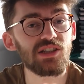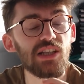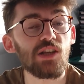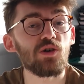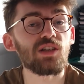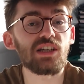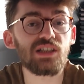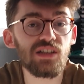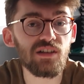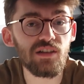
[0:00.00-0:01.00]
not
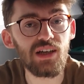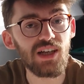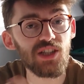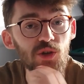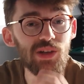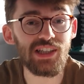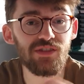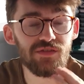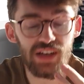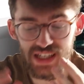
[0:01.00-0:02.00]
ideal. So I need to
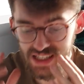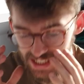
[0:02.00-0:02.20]
fix the